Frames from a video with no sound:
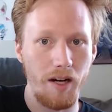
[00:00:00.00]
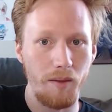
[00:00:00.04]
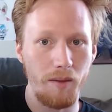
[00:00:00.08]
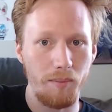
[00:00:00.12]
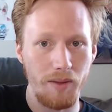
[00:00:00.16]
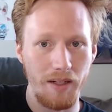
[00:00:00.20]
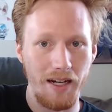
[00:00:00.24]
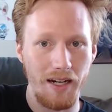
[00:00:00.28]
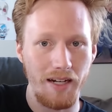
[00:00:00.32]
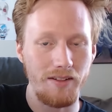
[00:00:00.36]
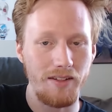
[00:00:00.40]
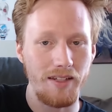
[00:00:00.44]
up
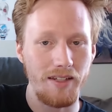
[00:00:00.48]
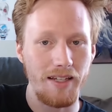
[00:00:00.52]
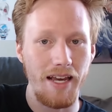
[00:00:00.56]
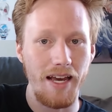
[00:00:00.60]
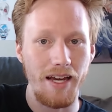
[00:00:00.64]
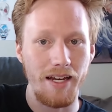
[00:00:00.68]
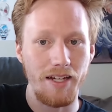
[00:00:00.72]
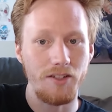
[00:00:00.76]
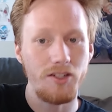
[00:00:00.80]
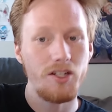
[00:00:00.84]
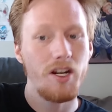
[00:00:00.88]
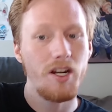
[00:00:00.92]
against the
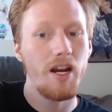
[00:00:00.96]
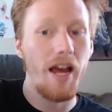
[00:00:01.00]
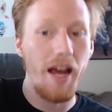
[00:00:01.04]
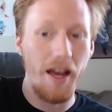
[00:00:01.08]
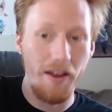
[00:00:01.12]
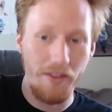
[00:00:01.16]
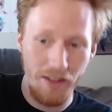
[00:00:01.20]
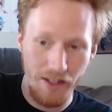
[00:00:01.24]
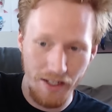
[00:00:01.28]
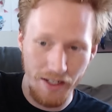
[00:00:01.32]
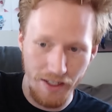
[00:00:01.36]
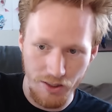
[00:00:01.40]
edge,
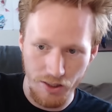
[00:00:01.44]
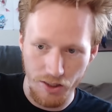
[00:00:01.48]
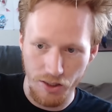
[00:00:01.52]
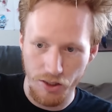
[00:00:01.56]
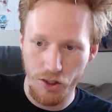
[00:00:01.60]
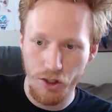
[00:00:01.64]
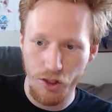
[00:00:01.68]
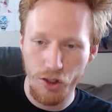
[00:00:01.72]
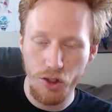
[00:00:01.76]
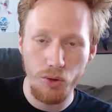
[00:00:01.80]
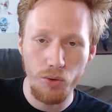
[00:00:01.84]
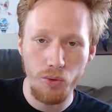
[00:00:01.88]
and then it's a
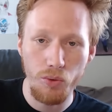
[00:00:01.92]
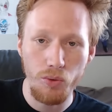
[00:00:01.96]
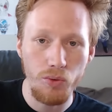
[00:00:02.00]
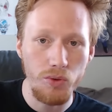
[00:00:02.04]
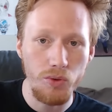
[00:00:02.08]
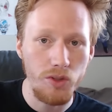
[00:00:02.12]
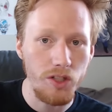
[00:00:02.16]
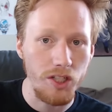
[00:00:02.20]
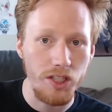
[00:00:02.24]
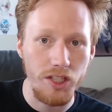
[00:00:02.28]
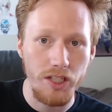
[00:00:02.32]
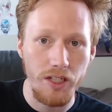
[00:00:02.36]

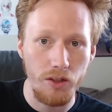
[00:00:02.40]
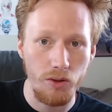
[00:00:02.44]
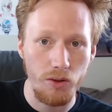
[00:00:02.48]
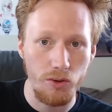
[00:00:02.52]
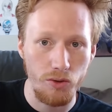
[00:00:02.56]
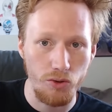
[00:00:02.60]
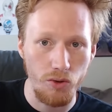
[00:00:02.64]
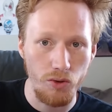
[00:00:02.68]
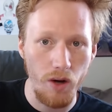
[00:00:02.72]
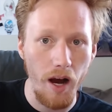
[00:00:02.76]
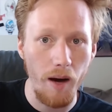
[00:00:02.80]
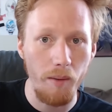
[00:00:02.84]
huge sheer
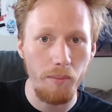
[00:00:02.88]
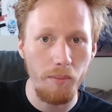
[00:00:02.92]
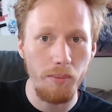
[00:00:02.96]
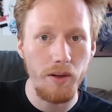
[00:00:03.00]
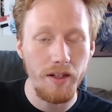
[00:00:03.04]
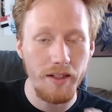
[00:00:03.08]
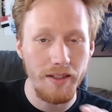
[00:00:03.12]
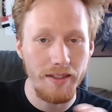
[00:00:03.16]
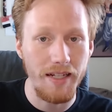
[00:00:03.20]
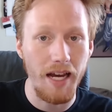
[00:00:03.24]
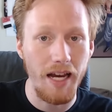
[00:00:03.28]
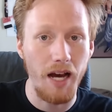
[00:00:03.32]
drop
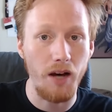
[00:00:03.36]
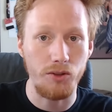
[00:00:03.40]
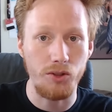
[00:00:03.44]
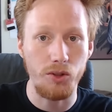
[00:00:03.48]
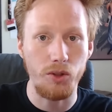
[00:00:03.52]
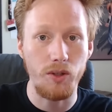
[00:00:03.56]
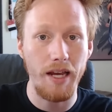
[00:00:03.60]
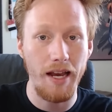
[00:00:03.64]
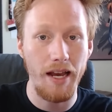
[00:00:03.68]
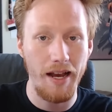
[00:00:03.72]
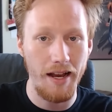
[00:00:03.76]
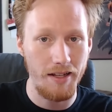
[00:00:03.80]
down
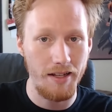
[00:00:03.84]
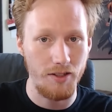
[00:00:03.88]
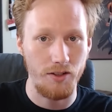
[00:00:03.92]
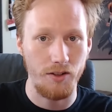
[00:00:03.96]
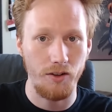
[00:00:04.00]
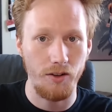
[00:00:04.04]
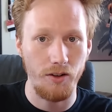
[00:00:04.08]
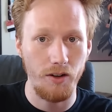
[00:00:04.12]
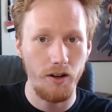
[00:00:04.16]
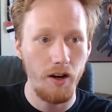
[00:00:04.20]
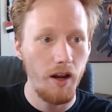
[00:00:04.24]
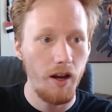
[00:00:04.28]
to
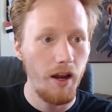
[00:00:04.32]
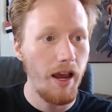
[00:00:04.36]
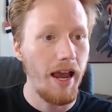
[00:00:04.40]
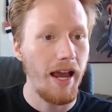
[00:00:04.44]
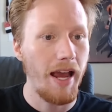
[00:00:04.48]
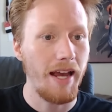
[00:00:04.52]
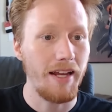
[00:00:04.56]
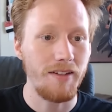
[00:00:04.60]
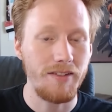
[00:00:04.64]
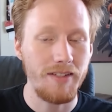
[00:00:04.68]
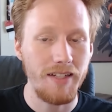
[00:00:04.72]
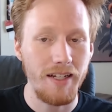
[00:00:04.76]
Castor.
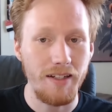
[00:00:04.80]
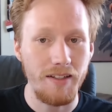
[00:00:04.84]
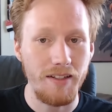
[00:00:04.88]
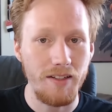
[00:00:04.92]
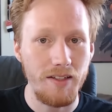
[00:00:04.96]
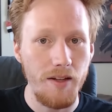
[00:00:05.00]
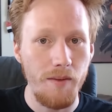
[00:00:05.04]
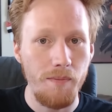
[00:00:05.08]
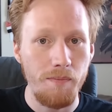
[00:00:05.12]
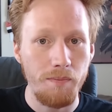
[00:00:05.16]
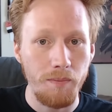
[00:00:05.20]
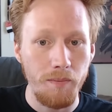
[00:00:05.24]
And
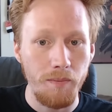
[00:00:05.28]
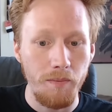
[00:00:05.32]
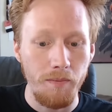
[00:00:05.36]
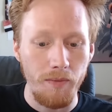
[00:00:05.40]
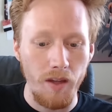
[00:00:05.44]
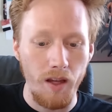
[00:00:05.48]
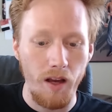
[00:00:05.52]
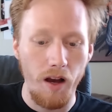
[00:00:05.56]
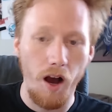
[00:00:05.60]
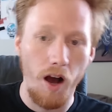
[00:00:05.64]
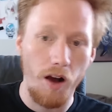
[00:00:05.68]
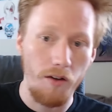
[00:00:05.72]
since
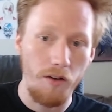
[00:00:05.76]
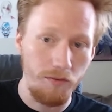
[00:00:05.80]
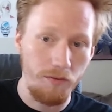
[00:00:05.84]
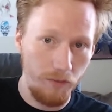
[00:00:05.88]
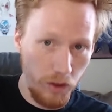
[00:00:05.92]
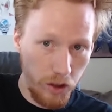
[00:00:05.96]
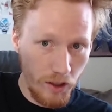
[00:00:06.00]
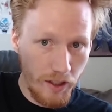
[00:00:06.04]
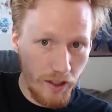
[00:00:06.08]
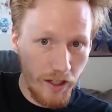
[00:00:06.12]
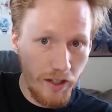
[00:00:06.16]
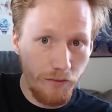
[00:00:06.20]

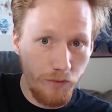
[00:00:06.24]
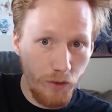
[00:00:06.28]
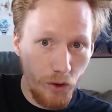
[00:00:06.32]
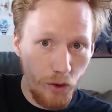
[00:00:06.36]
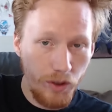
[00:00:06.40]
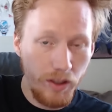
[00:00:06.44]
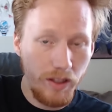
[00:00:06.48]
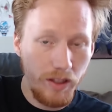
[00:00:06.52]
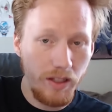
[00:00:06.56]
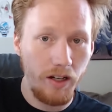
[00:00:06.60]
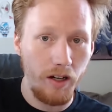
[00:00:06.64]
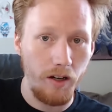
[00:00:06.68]
looking
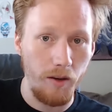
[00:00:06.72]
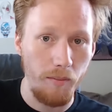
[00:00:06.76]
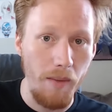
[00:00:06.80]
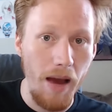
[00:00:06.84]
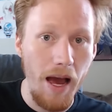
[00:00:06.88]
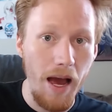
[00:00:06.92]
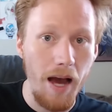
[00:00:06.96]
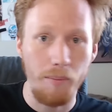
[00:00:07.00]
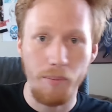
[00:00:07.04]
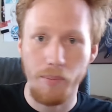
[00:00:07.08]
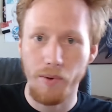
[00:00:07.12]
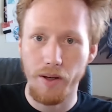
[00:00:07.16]
vertically on a
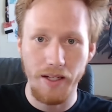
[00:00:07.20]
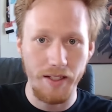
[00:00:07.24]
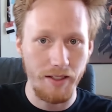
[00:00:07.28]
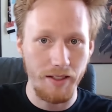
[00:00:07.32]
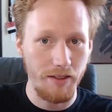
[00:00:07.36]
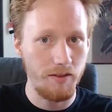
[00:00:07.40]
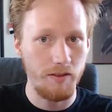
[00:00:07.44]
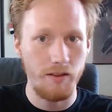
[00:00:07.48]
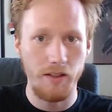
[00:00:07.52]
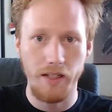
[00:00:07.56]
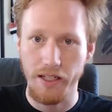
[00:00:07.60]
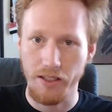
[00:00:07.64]
map,
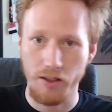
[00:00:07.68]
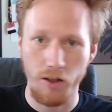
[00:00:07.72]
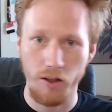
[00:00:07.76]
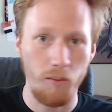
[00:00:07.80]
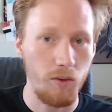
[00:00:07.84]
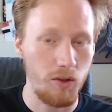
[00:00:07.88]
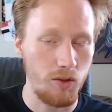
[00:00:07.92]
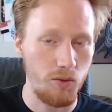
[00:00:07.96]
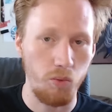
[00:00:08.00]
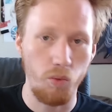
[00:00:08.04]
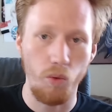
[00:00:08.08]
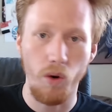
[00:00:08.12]
it's
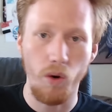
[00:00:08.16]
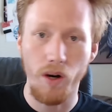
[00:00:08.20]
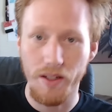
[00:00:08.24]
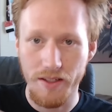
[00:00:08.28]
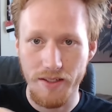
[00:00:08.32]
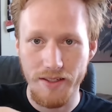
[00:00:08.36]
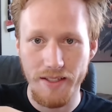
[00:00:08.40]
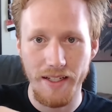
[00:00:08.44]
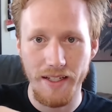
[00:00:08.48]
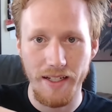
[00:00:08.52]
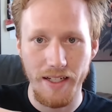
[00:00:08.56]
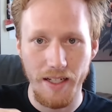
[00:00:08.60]
almost one
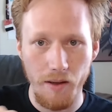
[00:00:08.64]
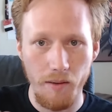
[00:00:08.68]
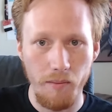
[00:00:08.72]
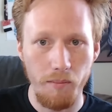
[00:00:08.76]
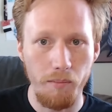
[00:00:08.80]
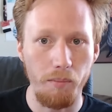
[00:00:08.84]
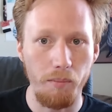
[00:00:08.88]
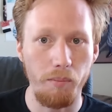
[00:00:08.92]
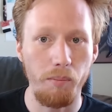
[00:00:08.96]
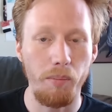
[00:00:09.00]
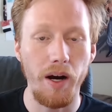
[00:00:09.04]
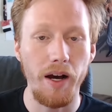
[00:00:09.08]
city,
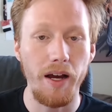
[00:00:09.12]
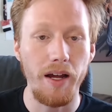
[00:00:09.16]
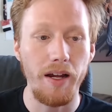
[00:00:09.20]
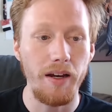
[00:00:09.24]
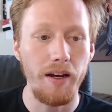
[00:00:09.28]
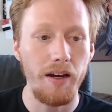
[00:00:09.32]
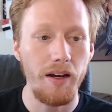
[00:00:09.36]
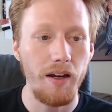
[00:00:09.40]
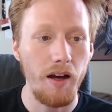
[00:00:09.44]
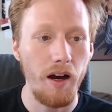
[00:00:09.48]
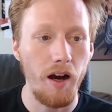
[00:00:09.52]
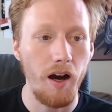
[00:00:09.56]
but
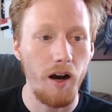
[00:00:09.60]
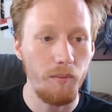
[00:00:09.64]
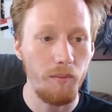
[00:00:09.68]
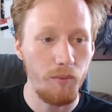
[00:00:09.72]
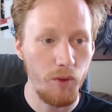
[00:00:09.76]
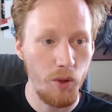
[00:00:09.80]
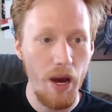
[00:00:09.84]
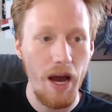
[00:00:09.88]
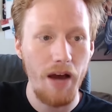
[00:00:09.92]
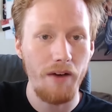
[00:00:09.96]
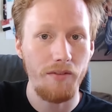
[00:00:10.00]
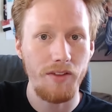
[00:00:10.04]

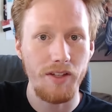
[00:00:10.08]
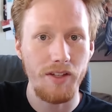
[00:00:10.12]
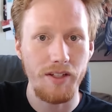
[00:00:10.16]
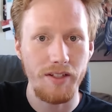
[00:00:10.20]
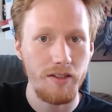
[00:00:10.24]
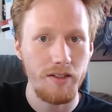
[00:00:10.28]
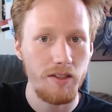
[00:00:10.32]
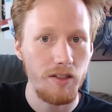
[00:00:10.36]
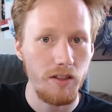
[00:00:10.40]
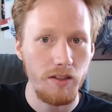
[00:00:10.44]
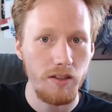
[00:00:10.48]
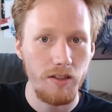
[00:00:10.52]
you have
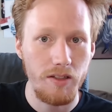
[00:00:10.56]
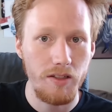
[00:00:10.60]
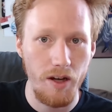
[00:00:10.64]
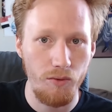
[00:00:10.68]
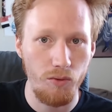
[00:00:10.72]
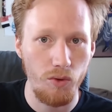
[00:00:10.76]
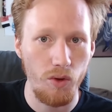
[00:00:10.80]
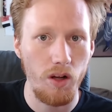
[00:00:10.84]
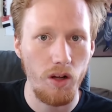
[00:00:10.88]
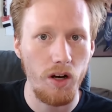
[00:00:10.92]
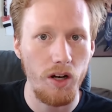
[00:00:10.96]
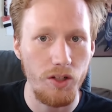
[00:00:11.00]
this
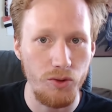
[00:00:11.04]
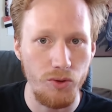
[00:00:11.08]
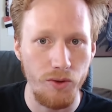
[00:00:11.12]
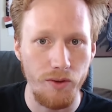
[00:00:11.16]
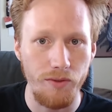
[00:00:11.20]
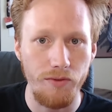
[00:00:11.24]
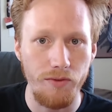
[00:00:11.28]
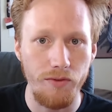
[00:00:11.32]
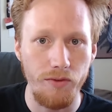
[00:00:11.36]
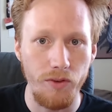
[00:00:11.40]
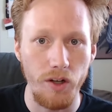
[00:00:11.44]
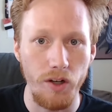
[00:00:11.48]
several
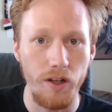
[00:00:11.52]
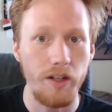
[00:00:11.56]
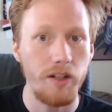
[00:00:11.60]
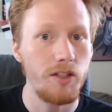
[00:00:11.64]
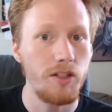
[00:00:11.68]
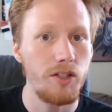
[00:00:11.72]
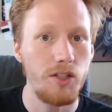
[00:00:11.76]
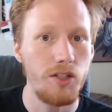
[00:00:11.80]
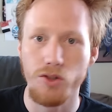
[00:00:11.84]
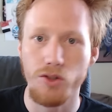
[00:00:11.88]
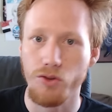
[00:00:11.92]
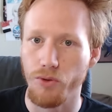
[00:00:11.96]
100-foot
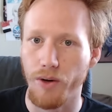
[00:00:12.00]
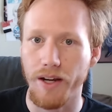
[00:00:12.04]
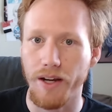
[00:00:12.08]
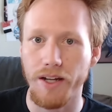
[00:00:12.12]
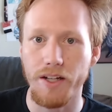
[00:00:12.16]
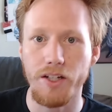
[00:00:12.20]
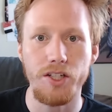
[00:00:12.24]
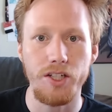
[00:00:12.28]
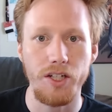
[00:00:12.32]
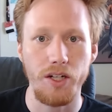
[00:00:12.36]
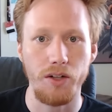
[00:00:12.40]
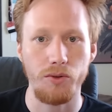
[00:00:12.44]
straight
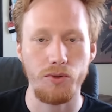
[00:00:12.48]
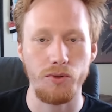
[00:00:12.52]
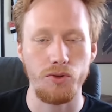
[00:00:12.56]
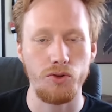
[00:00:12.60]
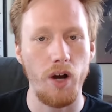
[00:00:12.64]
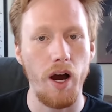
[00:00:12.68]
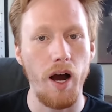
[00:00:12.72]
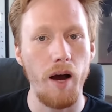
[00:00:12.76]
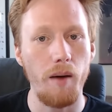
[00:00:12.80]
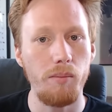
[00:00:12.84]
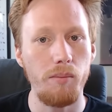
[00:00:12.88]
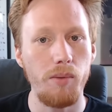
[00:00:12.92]
sheer
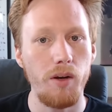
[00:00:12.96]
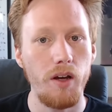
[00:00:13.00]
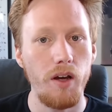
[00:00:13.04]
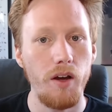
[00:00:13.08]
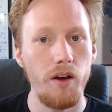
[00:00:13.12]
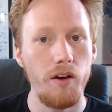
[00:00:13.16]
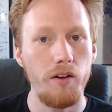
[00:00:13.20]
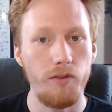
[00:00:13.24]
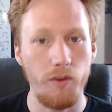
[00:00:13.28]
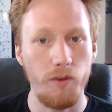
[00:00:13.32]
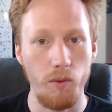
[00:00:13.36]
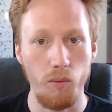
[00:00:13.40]
drop
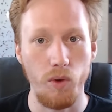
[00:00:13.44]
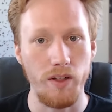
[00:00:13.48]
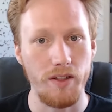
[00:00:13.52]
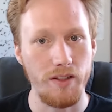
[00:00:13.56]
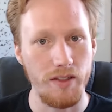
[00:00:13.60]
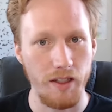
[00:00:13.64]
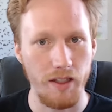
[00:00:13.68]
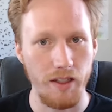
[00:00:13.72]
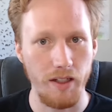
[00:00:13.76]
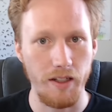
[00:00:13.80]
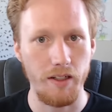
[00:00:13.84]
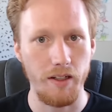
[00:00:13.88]
from one
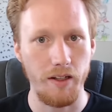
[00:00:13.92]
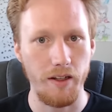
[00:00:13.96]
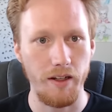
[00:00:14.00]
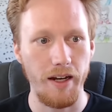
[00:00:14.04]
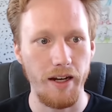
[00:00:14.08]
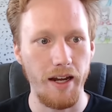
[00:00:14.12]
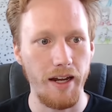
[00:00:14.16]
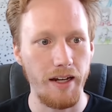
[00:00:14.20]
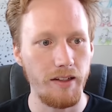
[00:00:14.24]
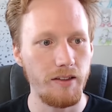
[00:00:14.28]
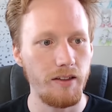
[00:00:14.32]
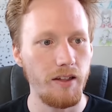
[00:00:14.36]
city to the
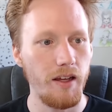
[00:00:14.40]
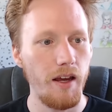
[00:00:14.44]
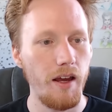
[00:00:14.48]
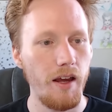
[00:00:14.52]
next.